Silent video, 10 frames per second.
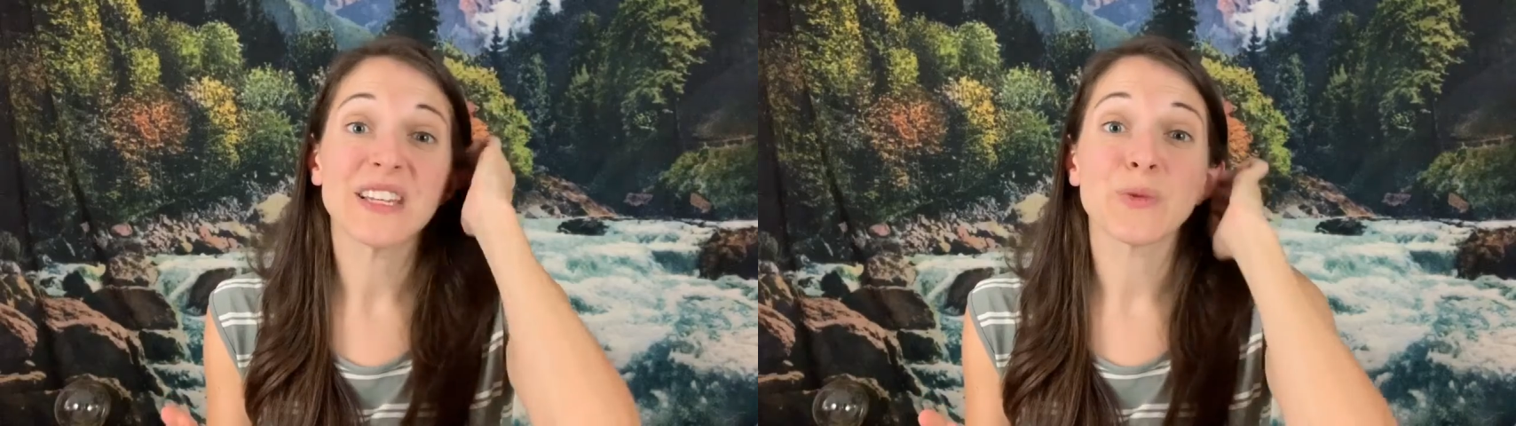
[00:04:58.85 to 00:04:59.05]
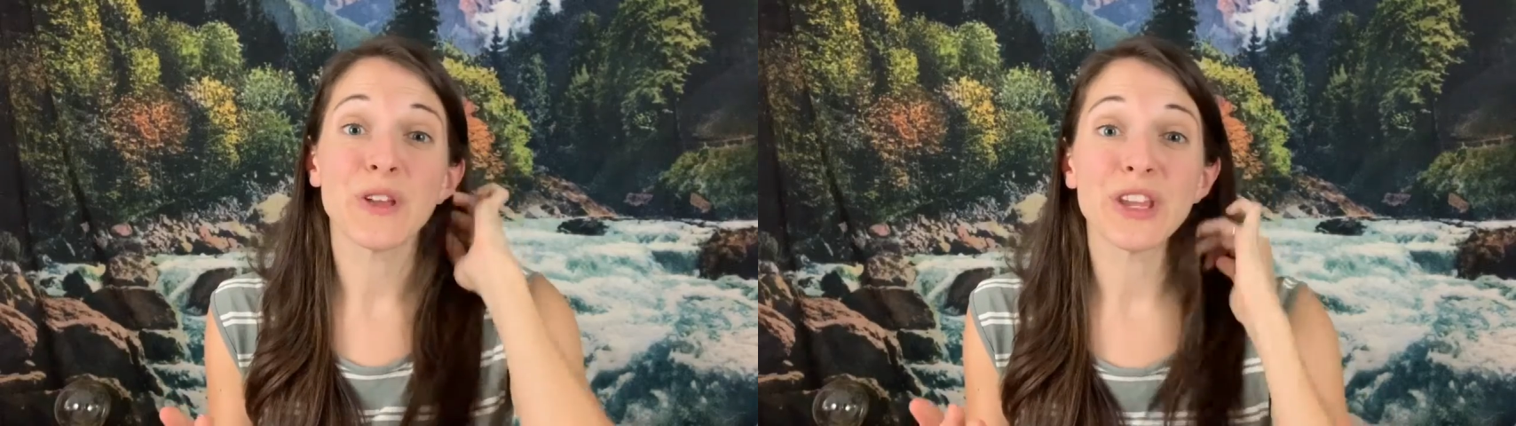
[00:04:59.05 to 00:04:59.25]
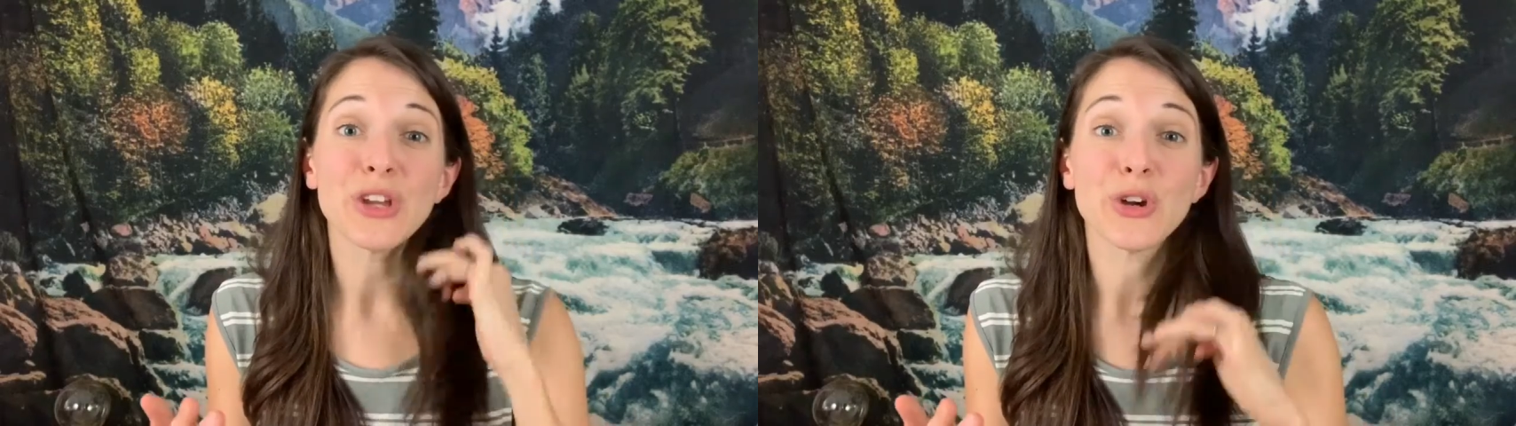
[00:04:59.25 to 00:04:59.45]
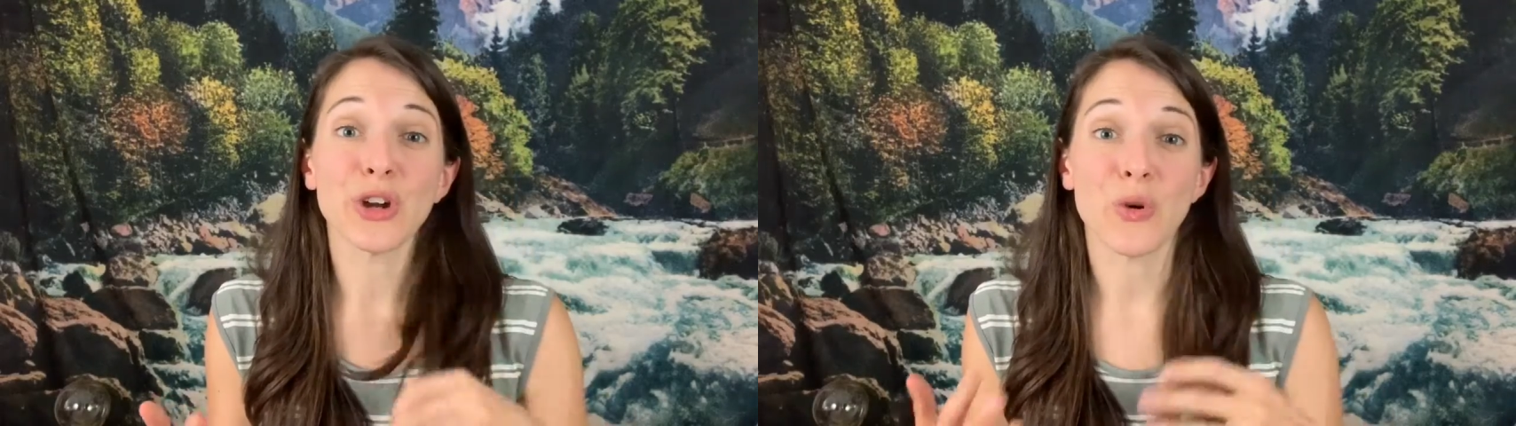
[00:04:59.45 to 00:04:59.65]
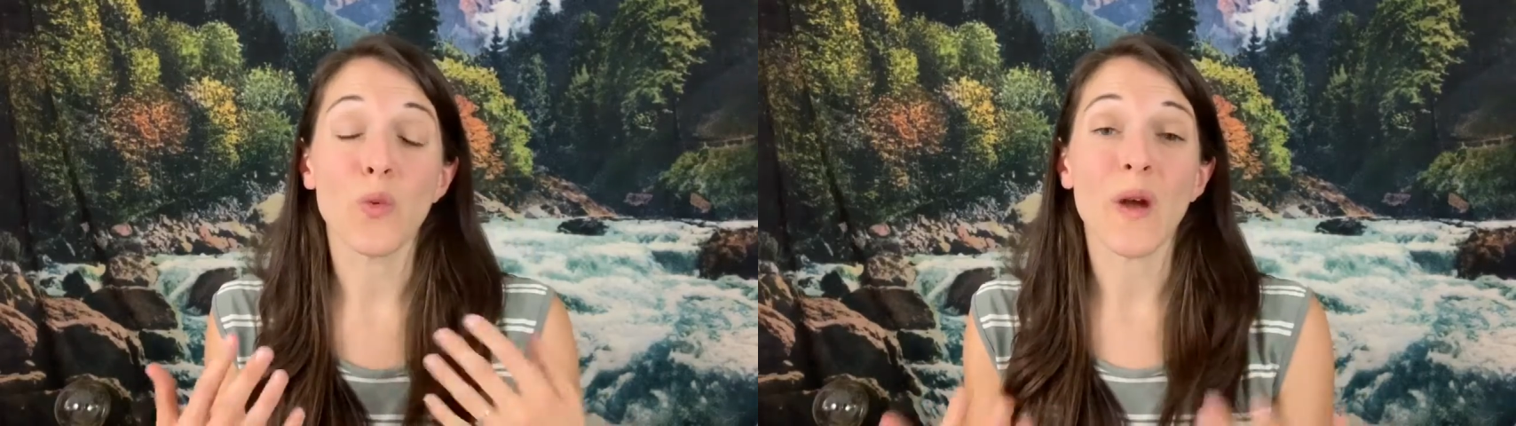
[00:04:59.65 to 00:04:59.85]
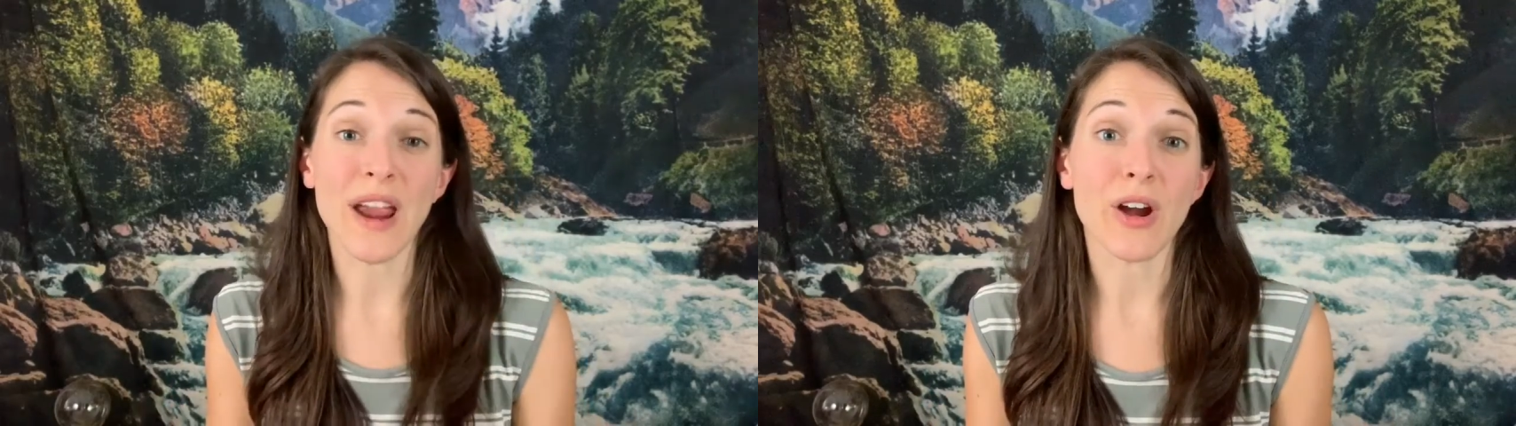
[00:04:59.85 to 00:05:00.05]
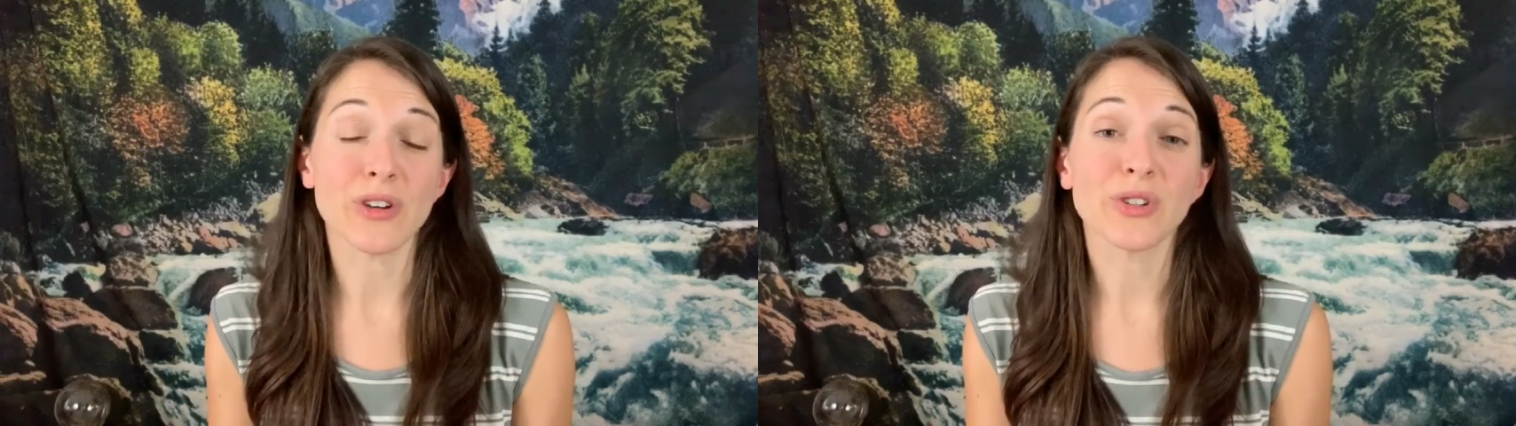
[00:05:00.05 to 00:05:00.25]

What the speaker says: is one that you're gonna wear.